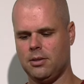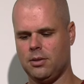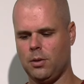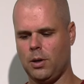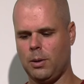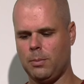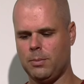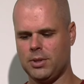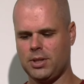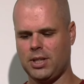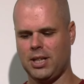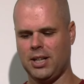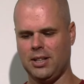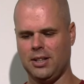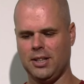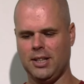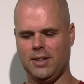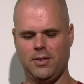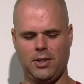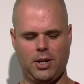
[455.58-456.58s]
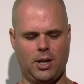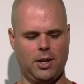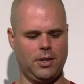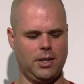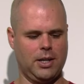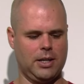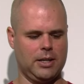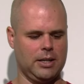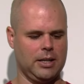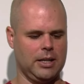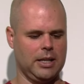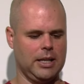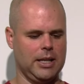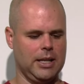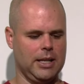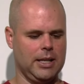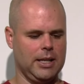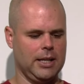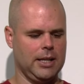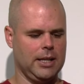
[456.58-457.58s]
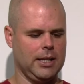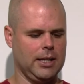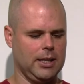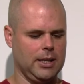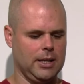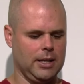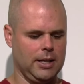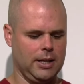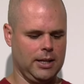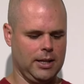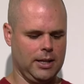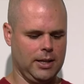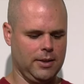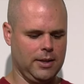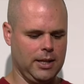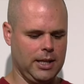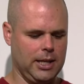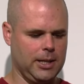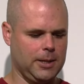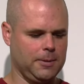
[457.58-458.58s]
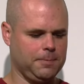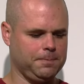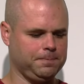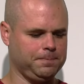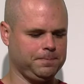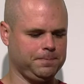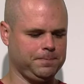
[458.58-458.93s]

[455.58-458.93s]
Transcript: so I'm just going to leave it on there. Then